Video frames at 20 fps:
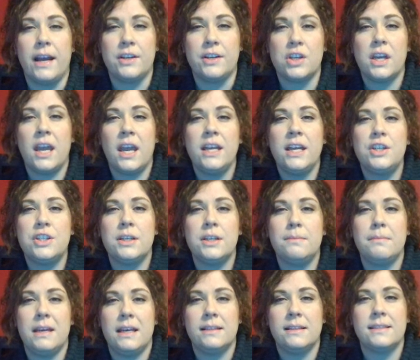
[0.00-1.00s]

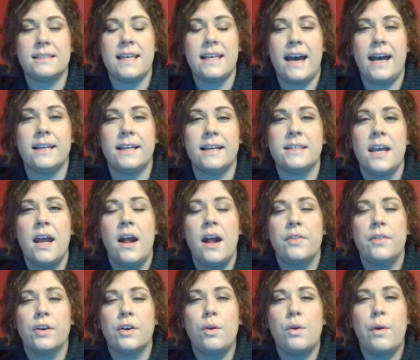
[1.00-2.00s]
education means that
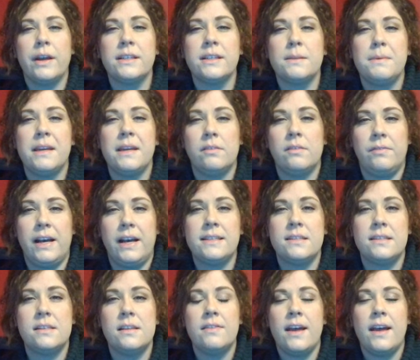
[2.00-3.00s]
they're going to be
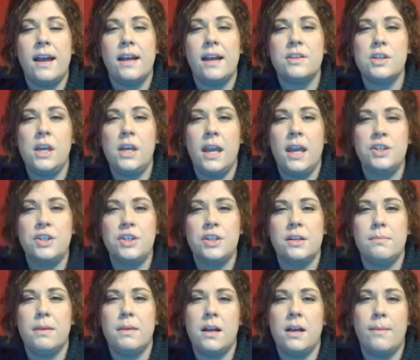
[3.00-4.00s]
invested in that education
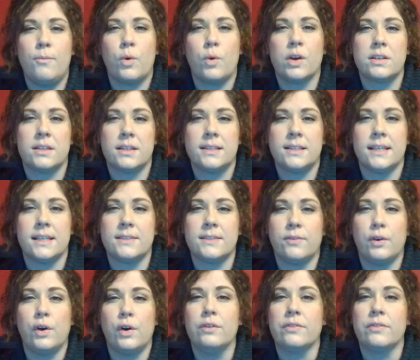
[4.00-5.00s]
and become more
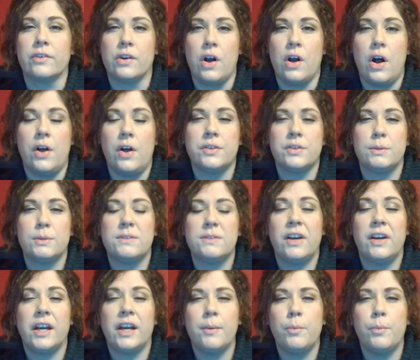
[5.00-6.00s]
successful overall. So it's
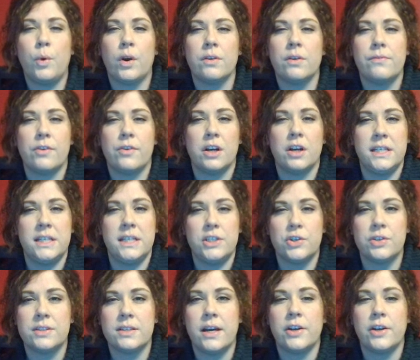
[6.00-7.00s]
very important for our
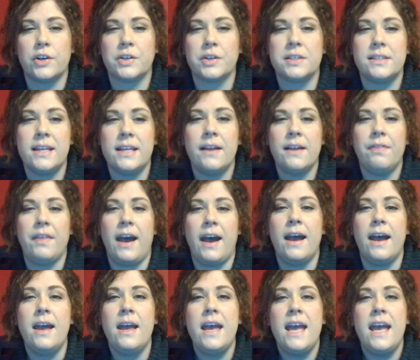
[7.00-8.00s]
teachers to understand
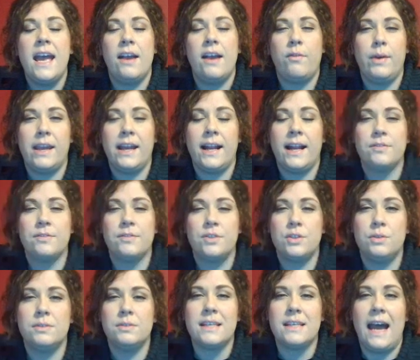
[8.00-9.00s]
that if we can have
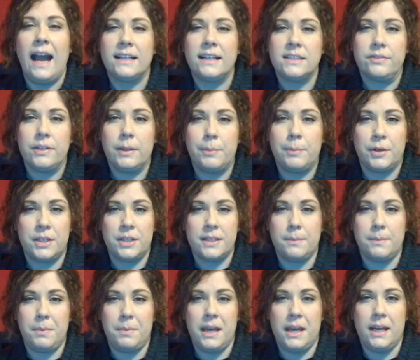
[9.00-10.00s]
students actively
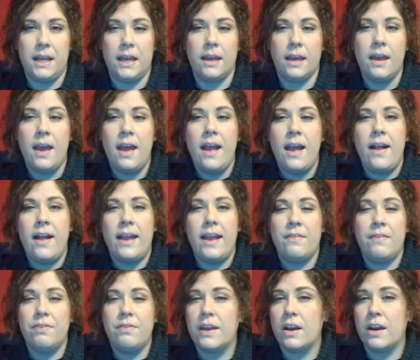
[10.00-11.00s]
participating
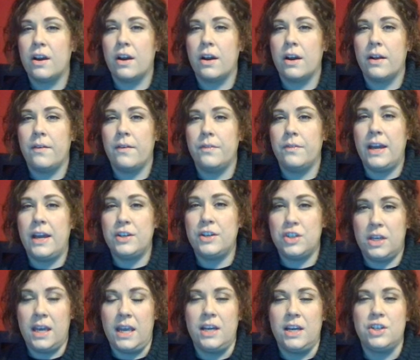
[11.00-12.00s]
in their
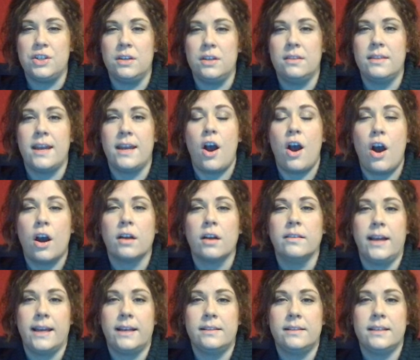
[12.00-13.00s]
education, they are
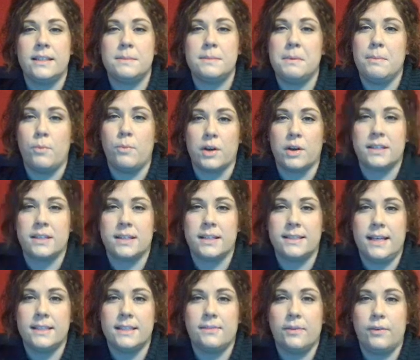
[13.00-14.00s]
likely to be more
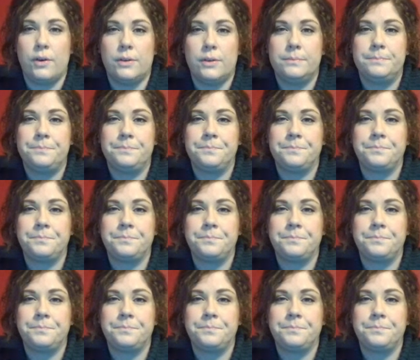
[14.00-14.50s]
successful.